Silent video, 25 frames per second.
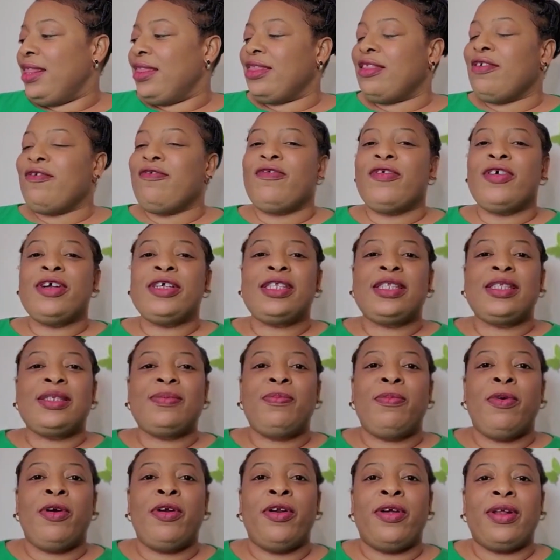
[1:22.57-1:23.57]
The
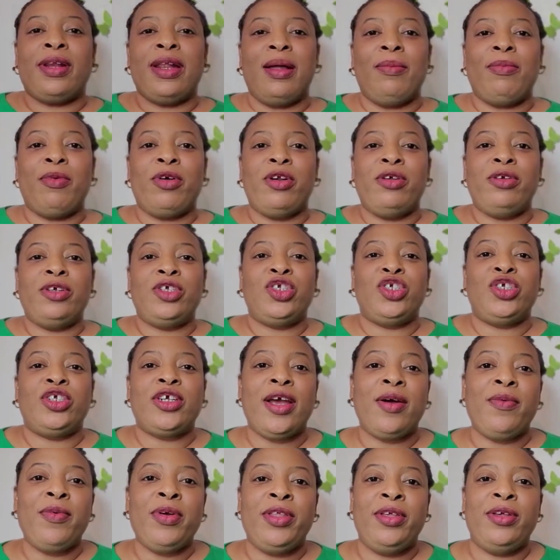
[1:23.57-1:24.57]
first product that I'm going to
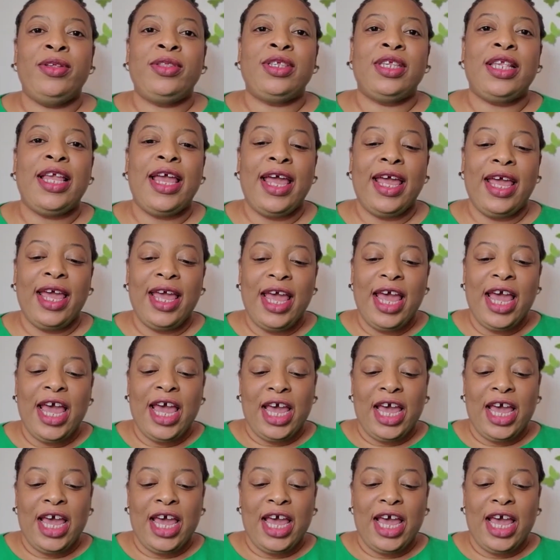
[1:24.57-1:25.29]
share with you today